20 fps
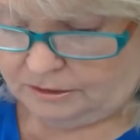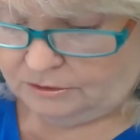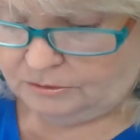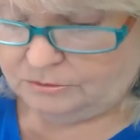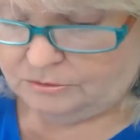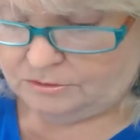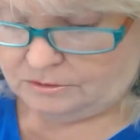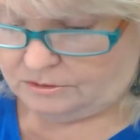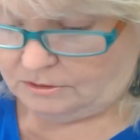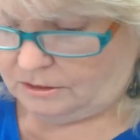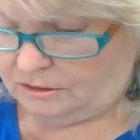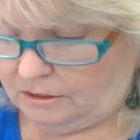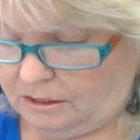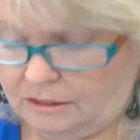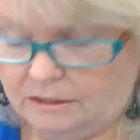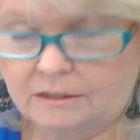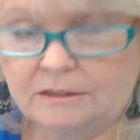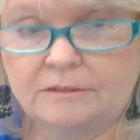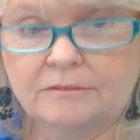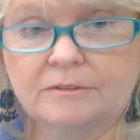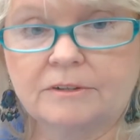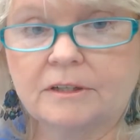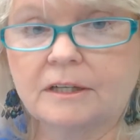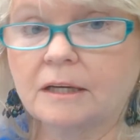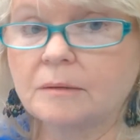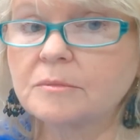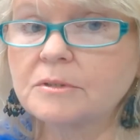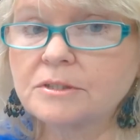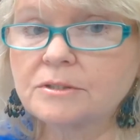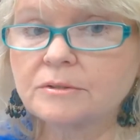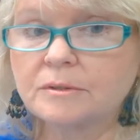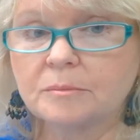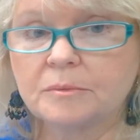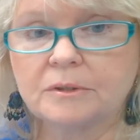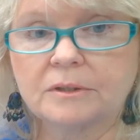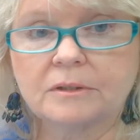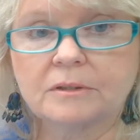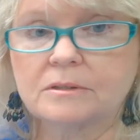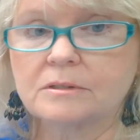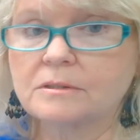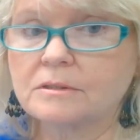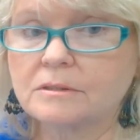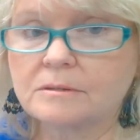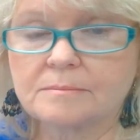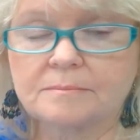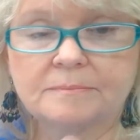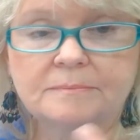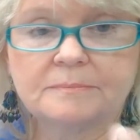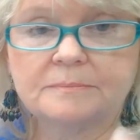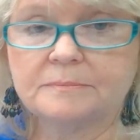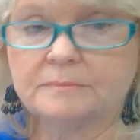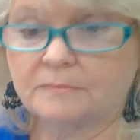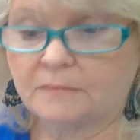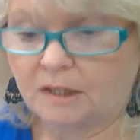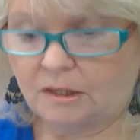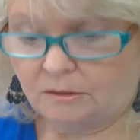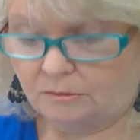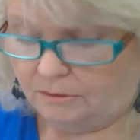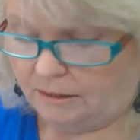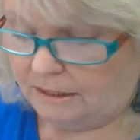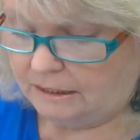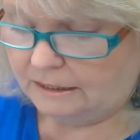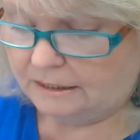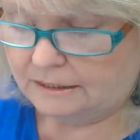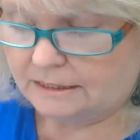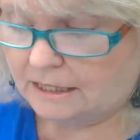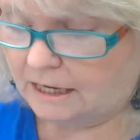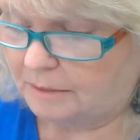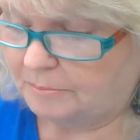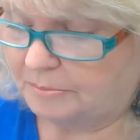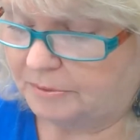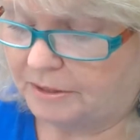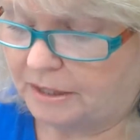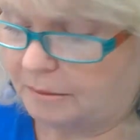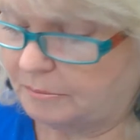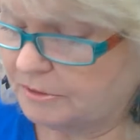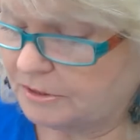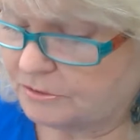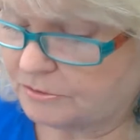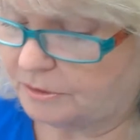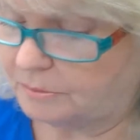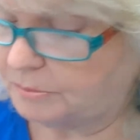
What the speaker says: use a lot of different chemistry books. Any type of chemistry